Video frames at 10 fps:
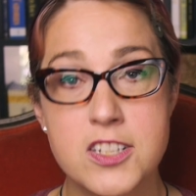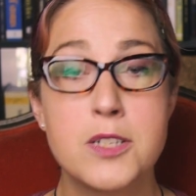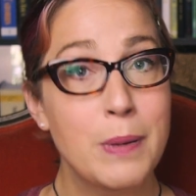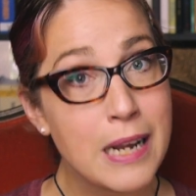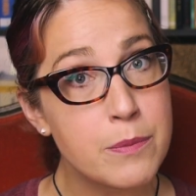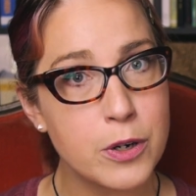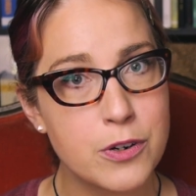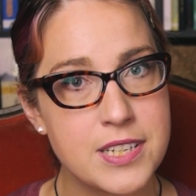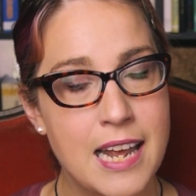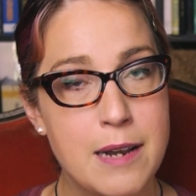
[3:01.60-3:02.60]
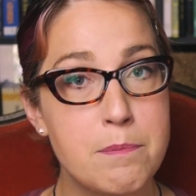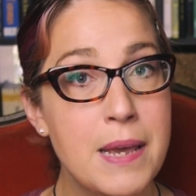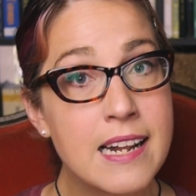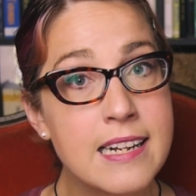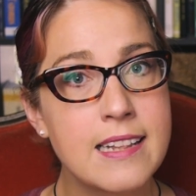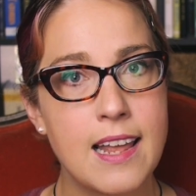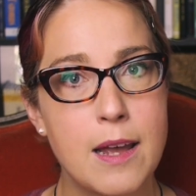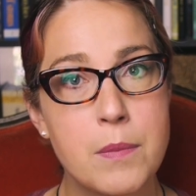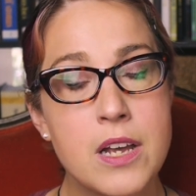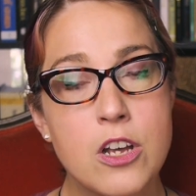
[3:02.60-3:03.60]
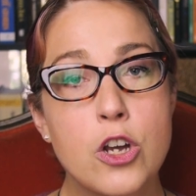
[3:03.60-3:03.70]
the spammers and banning them,